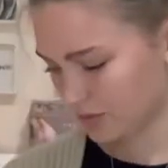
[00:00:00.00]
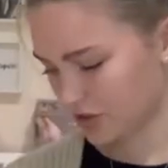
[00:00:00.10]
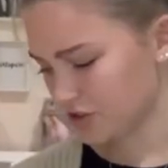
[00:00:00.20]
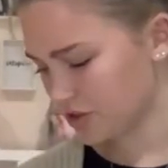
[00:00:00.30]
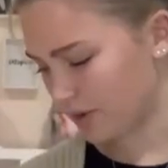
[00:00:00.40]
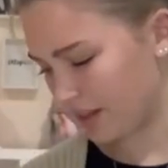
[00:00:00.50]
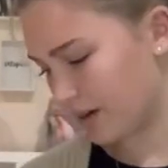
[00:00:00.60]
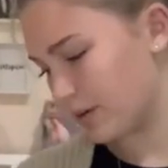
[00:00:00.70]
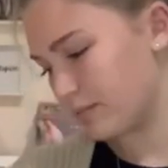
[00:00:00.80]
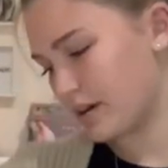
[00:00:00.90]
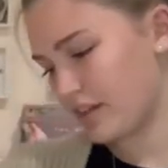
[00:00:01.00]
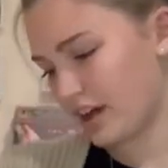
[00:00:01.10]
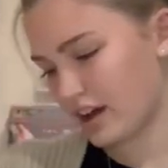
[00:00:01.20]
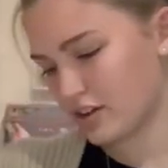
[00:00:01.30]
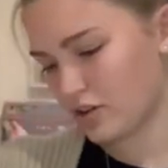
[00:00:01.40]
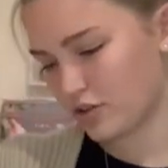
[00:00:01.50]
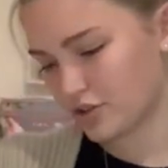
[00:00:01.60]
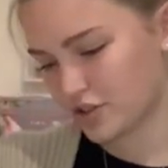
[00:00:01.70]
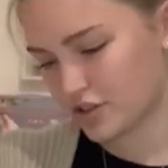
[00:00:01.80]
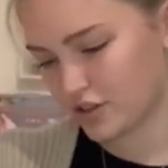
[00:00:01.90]
sure about that one, but that
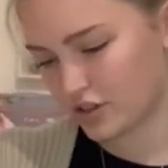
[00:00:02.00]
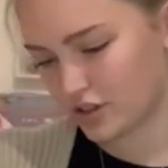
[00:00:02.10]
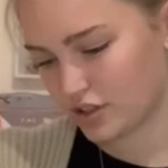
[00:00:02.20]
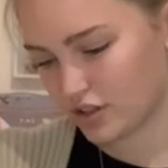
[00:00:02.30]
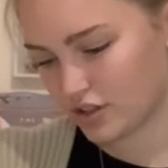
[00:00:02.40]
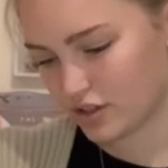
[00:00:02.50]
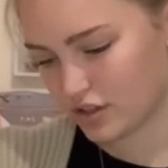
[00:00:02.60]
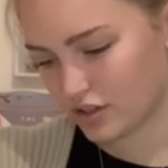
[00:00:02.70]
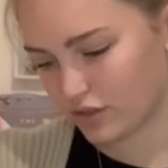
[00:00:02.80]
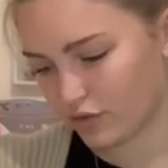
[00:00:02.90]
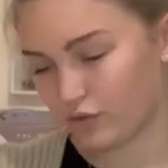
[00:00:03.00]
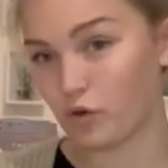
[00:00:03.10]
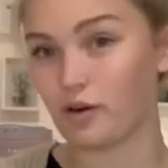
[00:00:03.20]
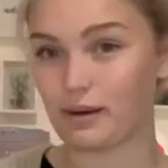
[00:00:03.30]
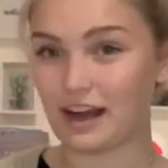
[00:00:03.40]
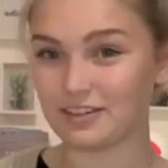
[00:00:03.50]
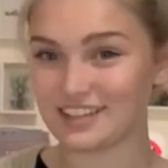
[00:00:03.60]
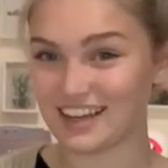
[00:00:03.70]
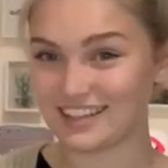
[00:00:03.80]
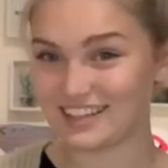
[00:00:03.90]
cost
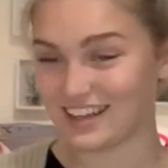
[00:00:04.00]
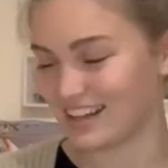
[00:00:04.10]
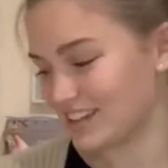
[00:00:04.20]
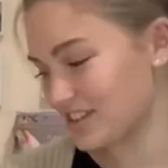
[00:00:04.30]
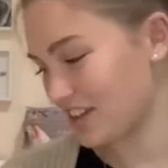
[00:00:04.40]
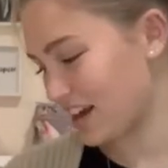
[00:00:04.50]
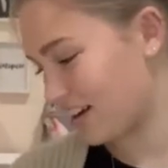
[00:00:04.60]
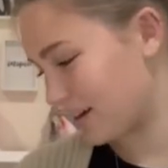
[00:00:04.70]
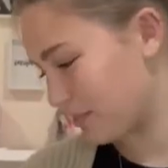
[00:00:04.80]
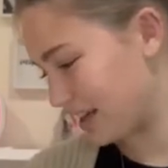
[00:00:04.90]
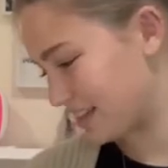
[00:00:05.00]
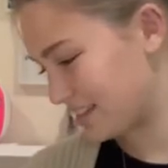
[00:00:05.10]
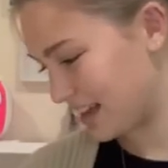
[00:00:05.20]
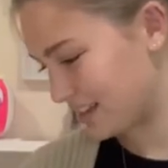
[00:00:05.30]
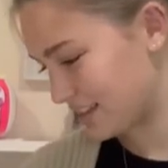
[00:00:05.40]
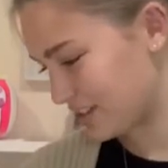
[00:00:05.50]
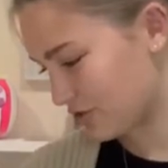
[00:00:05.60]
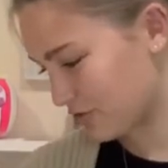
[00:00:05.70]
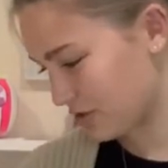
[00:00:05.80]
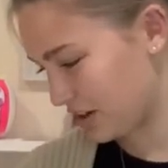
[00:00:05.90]
£4.18. So that kind of makes sense.
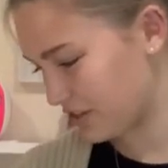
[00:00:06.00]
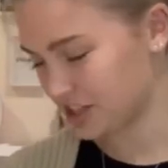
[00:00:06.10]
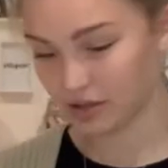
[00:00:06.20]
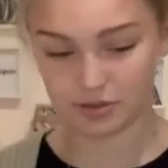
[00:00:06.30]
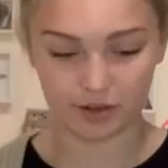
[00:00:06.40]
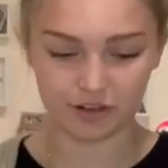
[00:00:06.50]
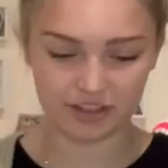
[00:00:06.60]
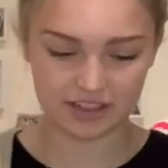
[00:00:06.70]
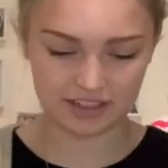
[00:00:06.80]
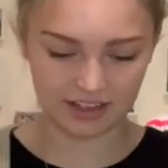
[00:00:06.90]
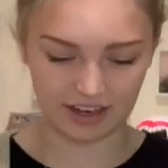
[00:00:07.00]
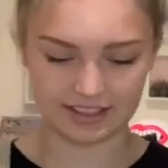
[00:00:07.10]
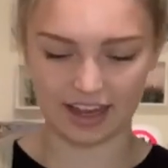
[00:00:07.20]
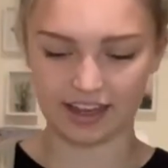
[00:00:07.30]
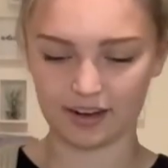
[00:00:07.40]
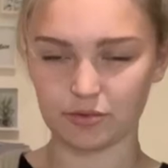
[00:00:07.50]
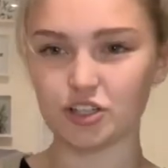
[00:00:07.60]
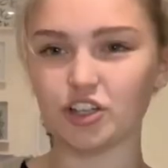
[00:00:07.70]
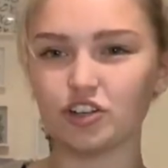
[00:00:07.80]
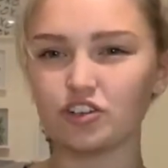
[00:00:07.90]
It's really, really cheap. So I got this in a size 8 and I'm
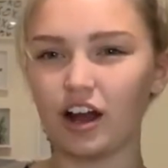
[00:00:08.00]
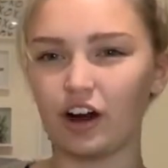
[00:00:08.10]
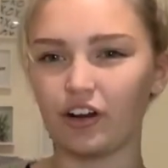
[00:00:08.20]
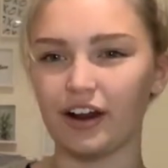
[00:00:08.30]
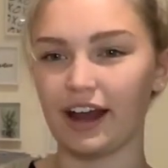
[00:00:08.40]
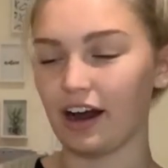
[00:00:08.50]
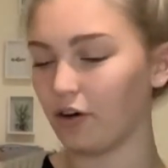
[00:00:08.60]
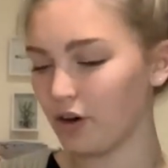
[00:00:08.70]
just gonna try it on now.